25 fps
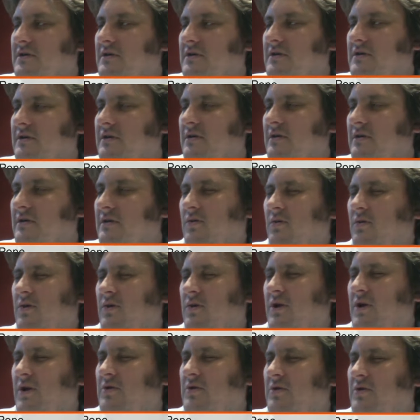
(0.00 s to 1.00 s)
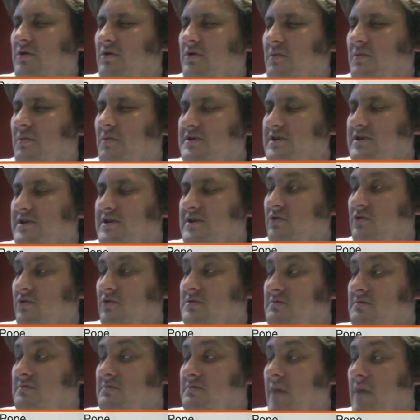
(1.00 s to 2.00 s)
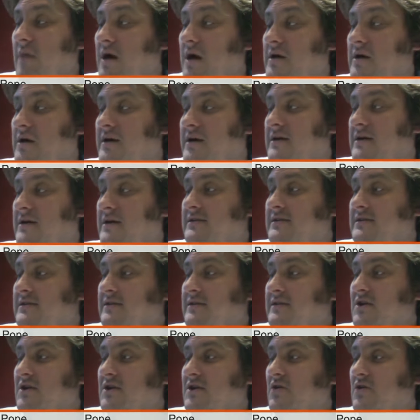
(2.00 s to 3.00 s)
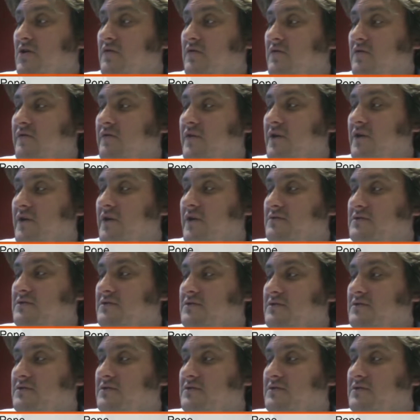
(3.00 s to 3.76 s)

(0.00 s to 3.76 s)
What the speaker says: or local community groups market the new phones for